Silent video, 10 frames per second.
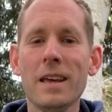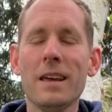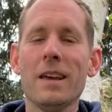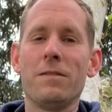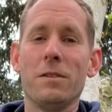
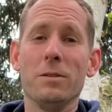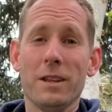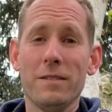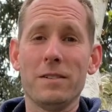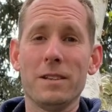If you
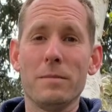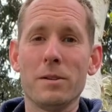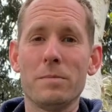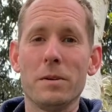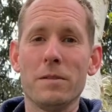lived in the
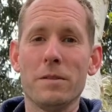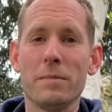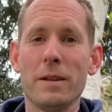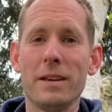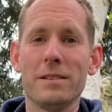most beautiful
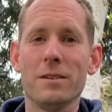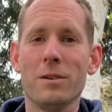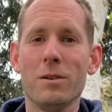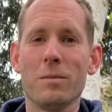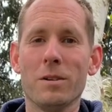place in the
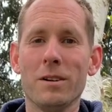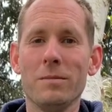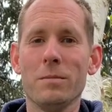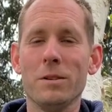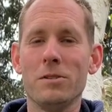whole world,
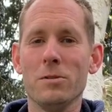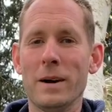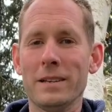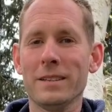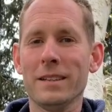would you
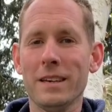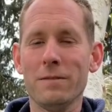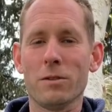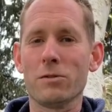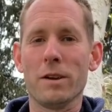want to
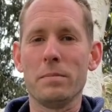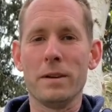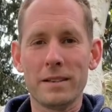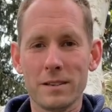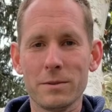leave or trade
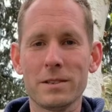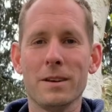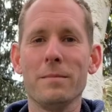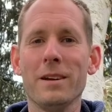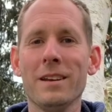places with
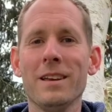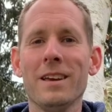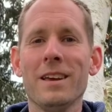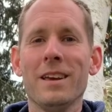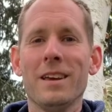someone?
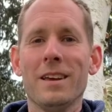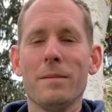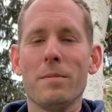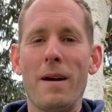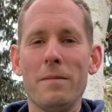
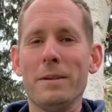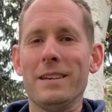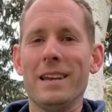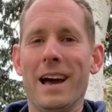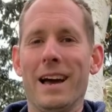Probably
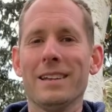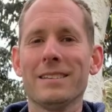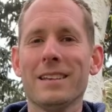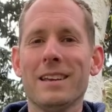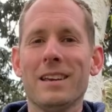not.
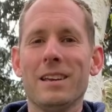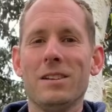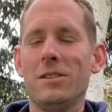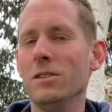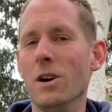
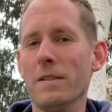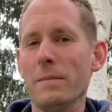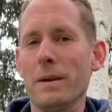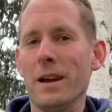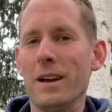Do you know of
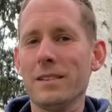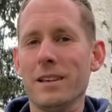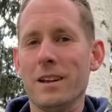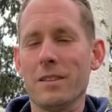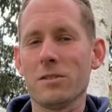anybody else,
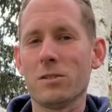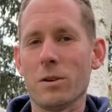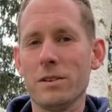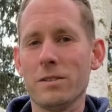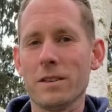any other
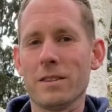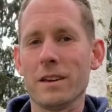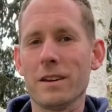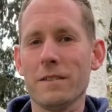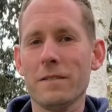stories you can
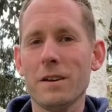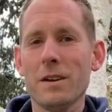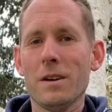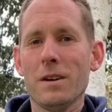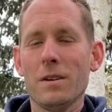think of
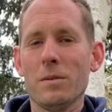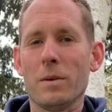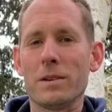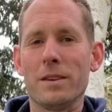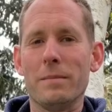
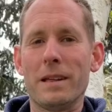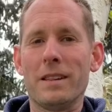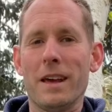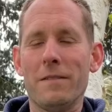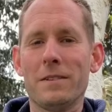where somebody
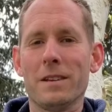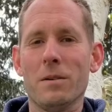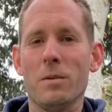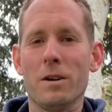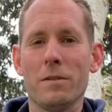left a
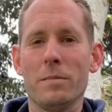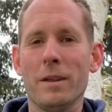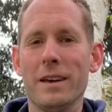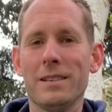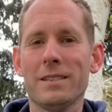wonderful
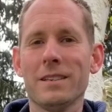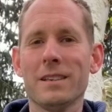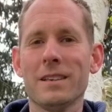place?